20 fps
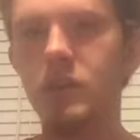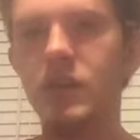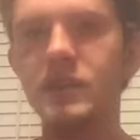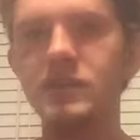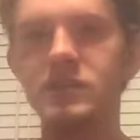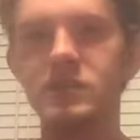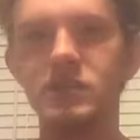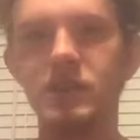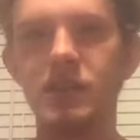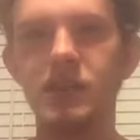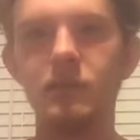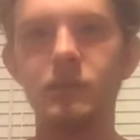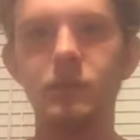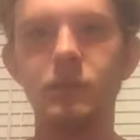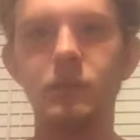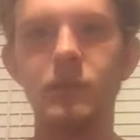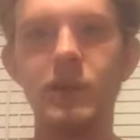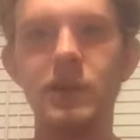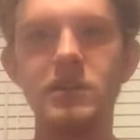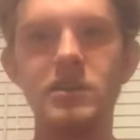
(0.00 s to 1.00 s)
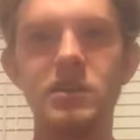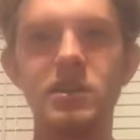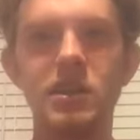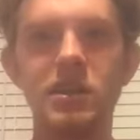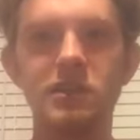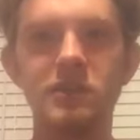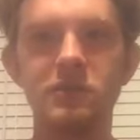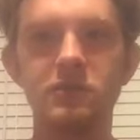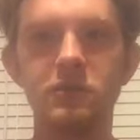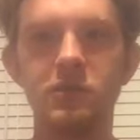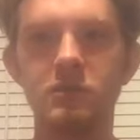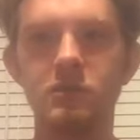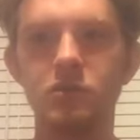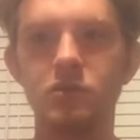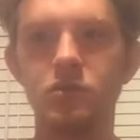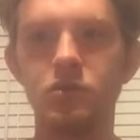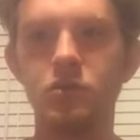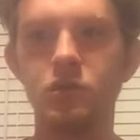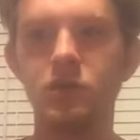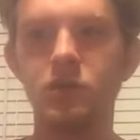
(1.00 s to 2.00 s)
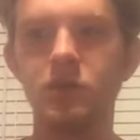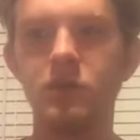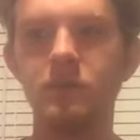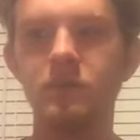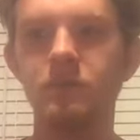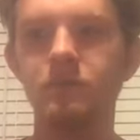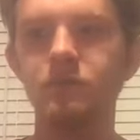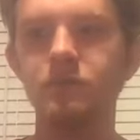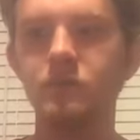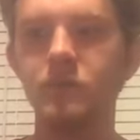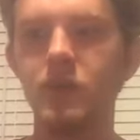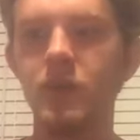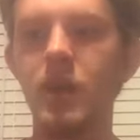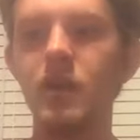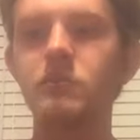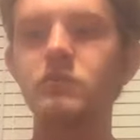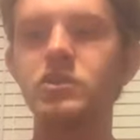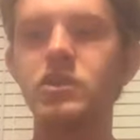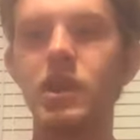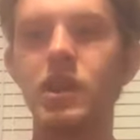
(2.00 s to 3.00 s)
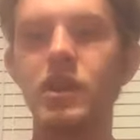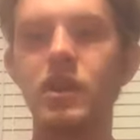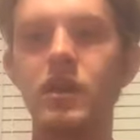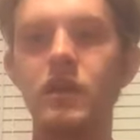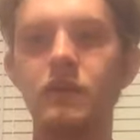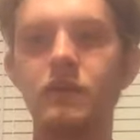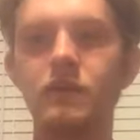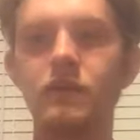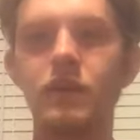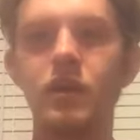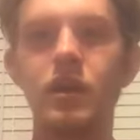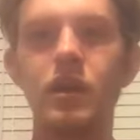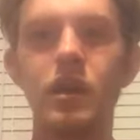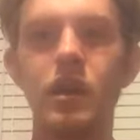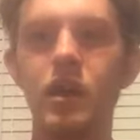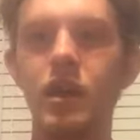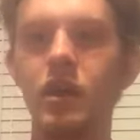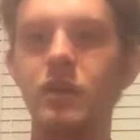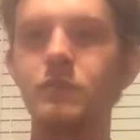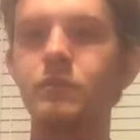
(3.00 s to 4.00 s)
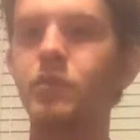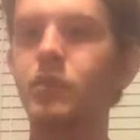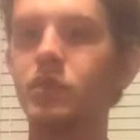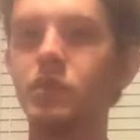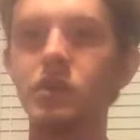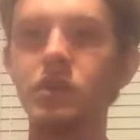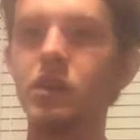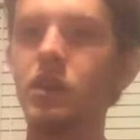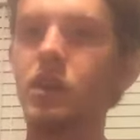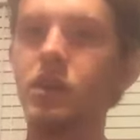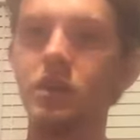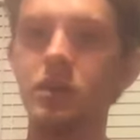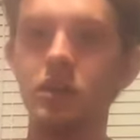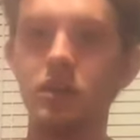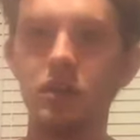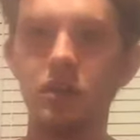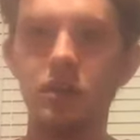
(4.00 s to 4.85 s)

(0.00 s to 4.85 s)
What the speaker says: that set up a match next week between MJF and Billy Gunn.